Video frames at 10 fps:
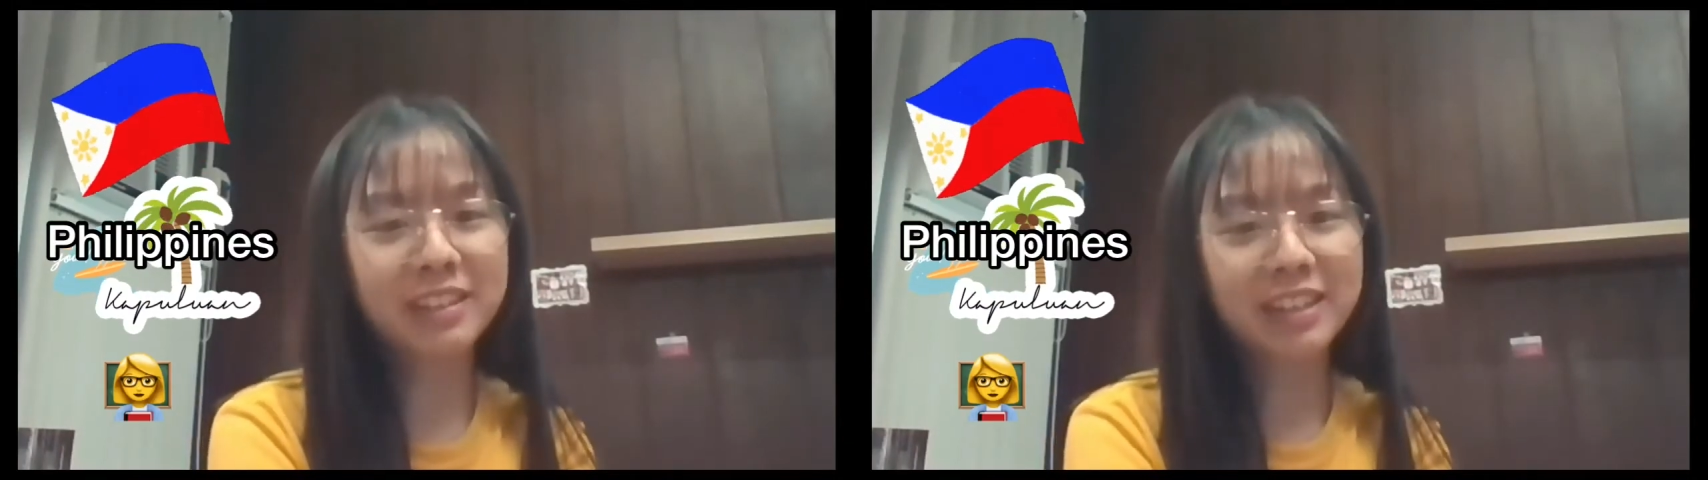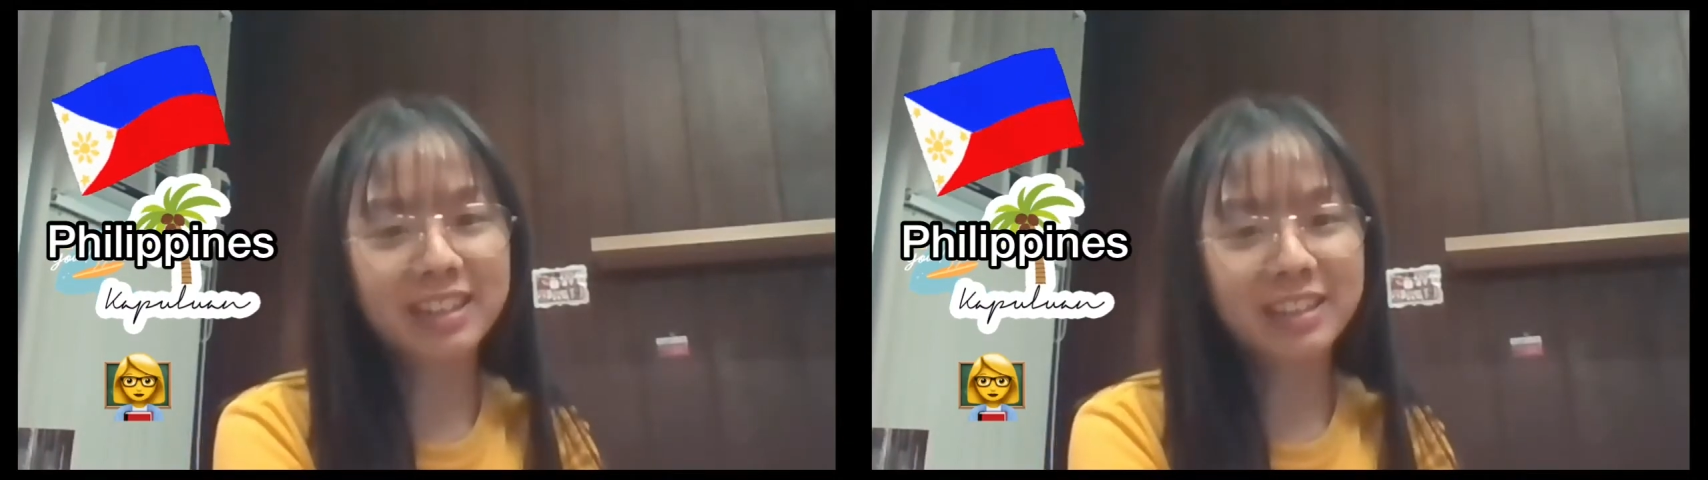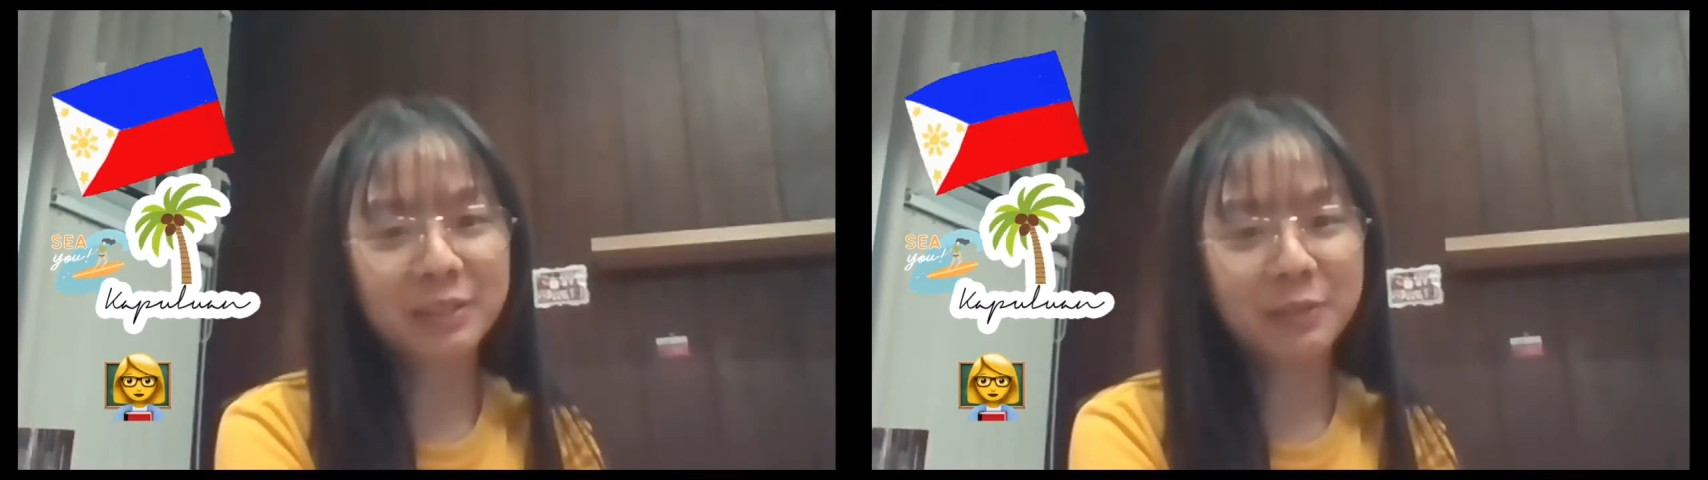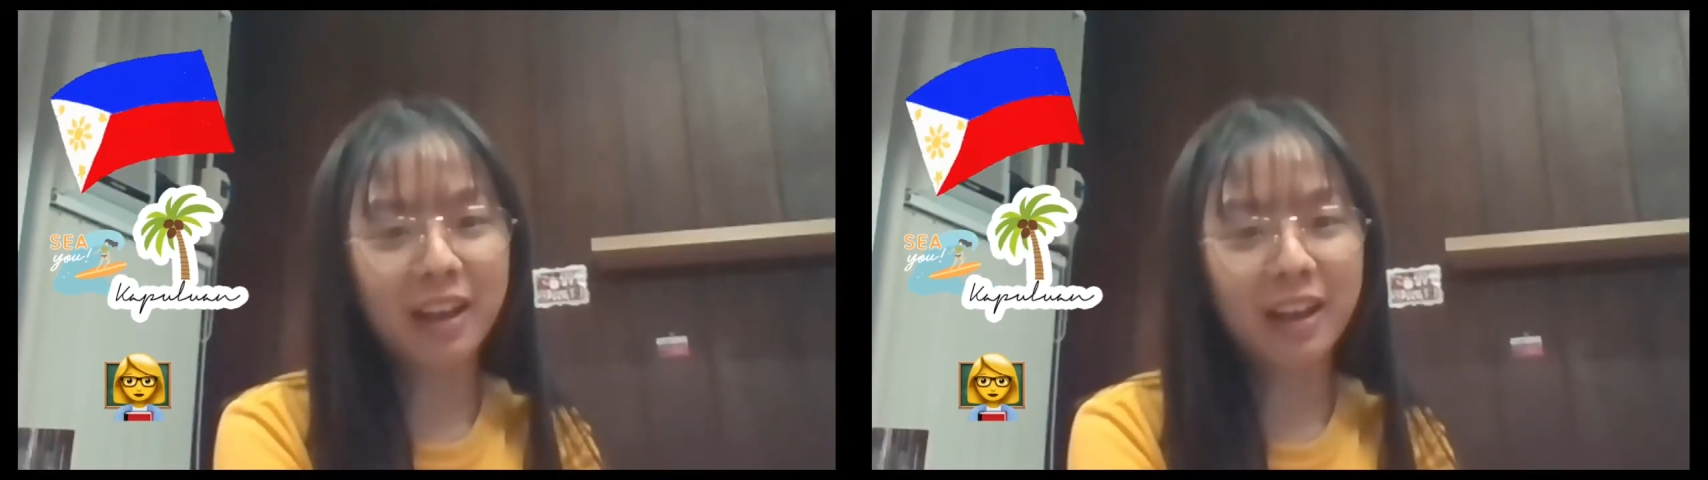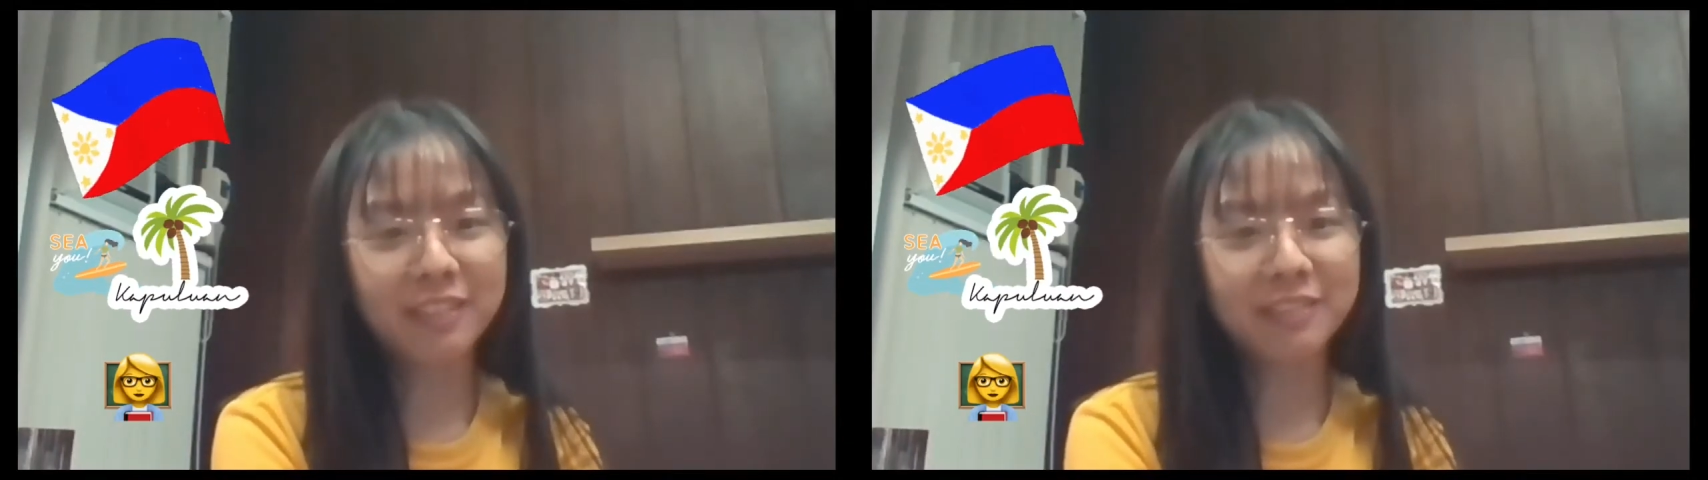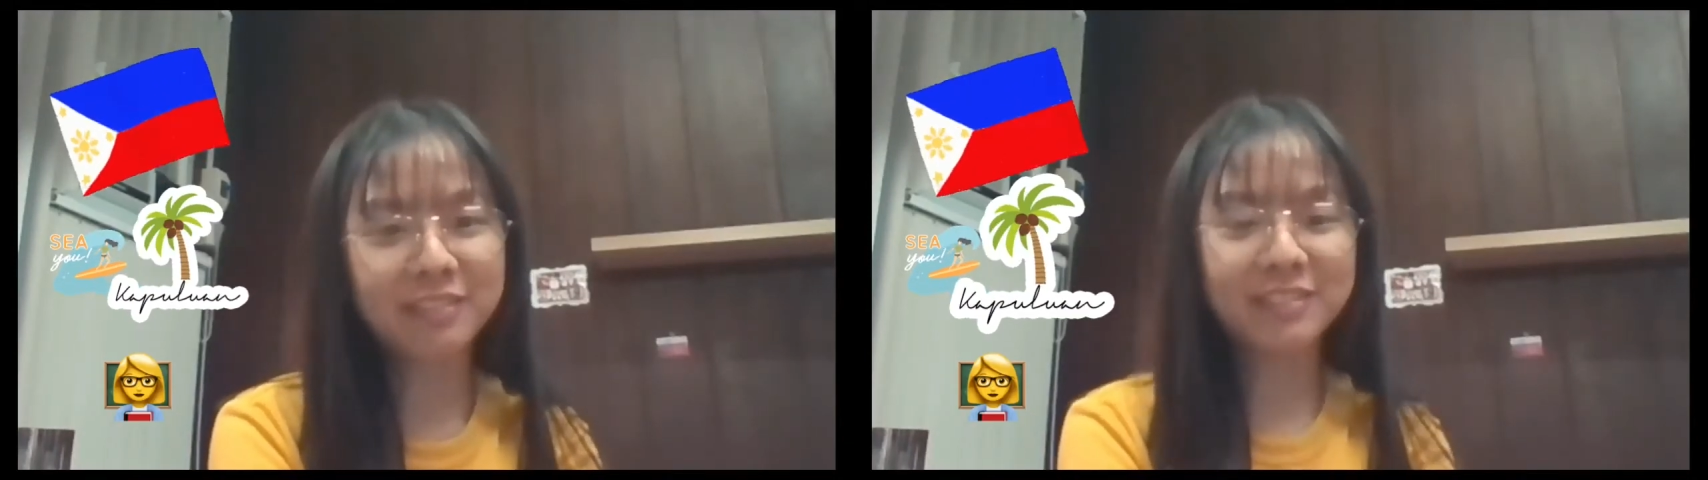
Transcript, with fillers: grade from.